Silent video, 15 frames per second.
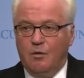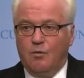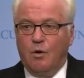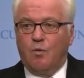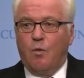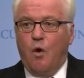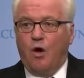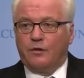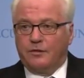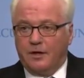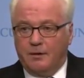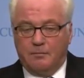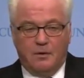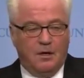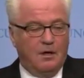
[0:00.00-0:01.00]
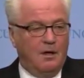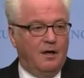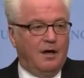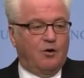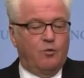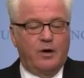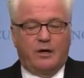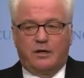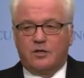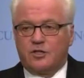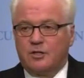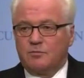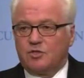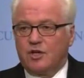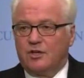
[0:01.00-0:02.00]
We warned them a quick
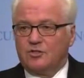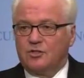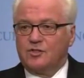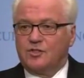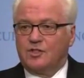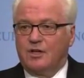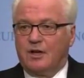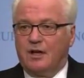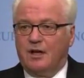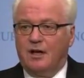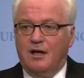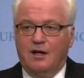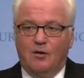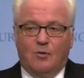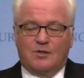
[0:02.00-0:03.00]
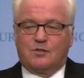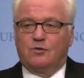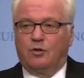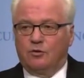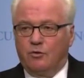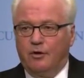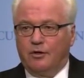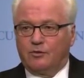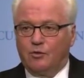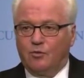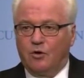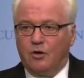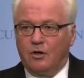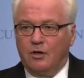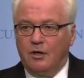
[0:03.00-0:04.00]
regime change in Syria was not going to
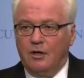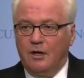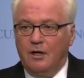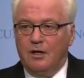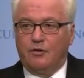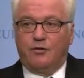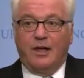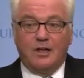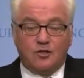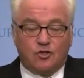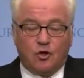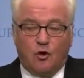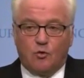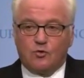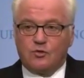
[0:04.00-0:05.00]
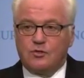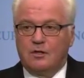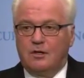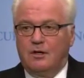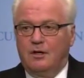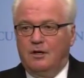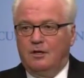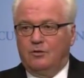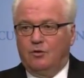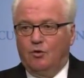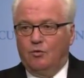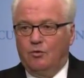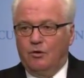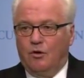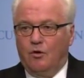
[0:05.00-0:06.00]
work. They chose to,
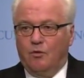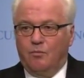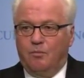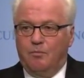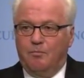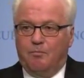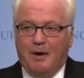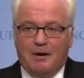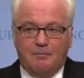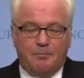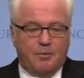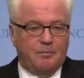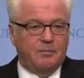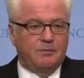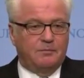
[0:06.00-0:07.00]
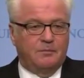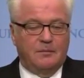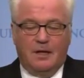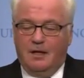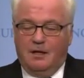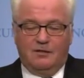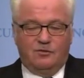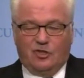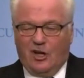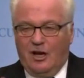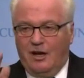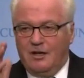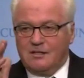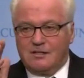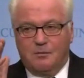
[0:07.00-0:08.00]
you know, pump
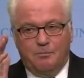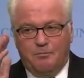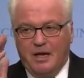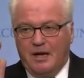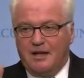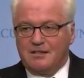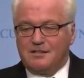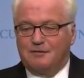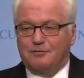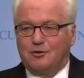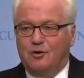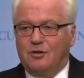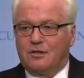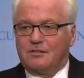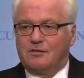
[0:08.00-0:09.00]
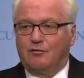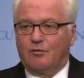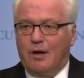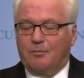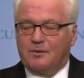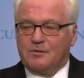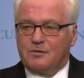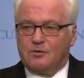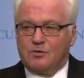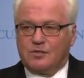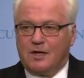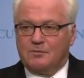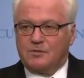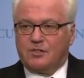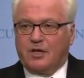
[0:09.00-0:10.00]
trillions of billions of dollars of weapons to
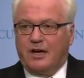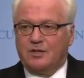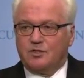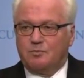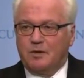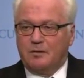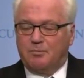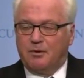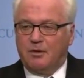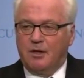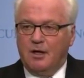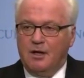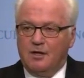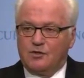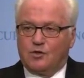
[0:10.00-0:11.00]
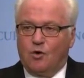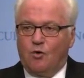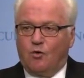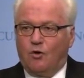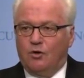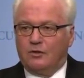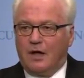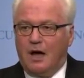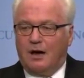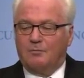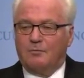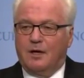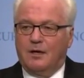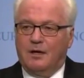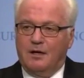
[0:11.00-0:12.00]
some strange people, so-called uh,
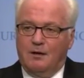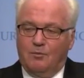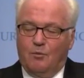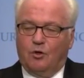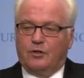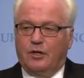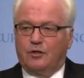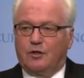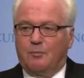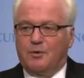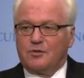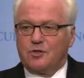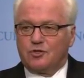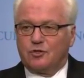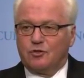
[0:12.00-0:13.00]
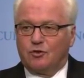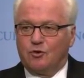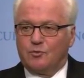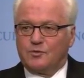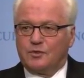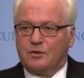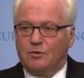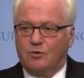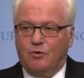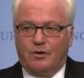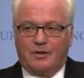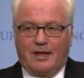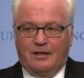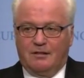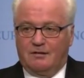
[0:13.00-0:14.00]
moderate opposition groups
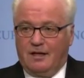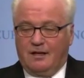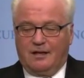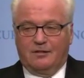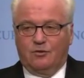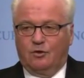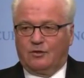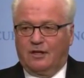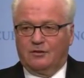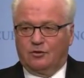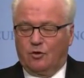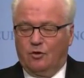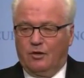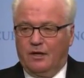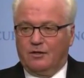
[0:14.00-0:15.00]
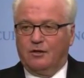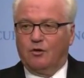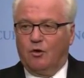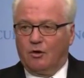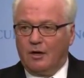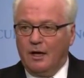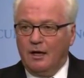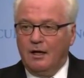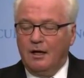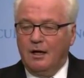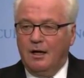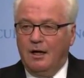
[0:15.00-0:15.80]
who, can, they cannot control any longer,